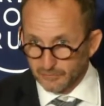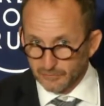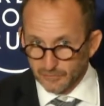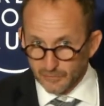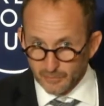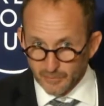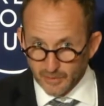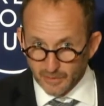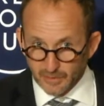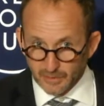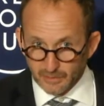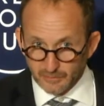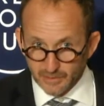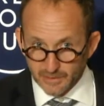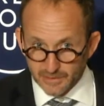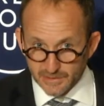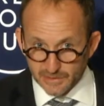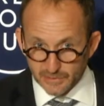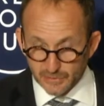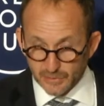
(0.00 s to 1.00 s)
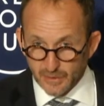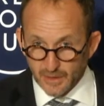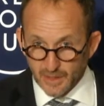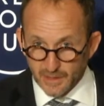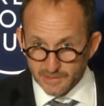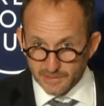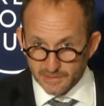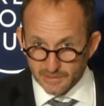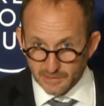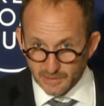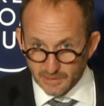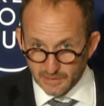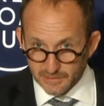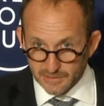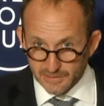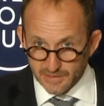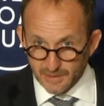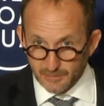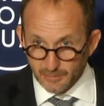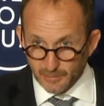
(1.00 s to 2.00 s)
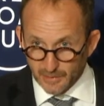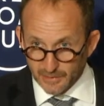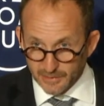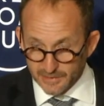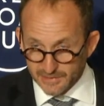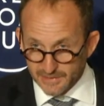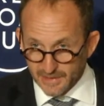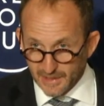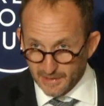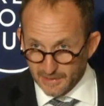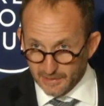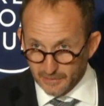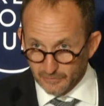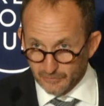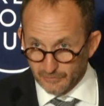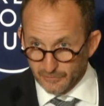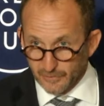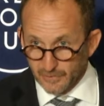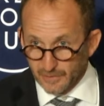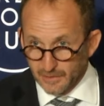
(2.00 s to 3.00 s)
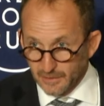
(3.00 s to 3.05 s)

from a minister who has a deep understanding of